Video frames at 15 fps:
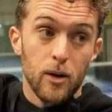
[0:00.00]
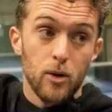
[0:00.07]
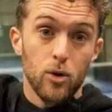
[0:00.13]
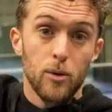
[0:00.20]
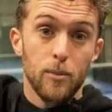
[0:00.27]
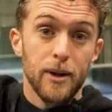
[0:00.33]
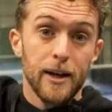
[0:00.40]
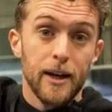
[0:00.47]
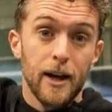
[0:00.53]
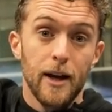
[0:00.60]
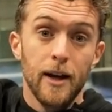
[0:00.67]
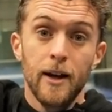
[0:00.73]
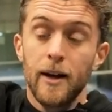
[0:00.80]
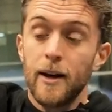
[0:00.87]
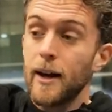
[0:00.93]
do the bandeja.
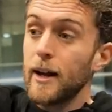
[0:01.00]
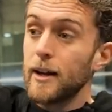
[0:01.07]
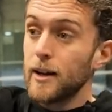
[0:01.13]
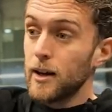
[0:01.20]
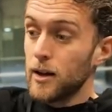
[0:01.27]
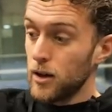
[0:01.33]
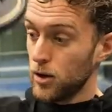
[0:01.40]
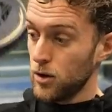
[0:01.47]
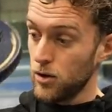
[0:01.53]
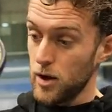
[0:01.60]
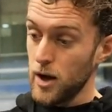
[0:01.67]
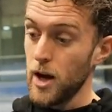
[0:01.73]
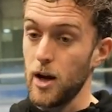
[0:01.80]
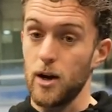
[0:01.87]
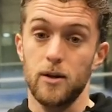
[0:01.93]
And then
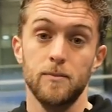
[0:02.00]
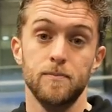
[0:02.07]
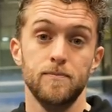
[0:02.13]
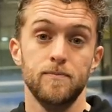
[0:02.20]
you're here.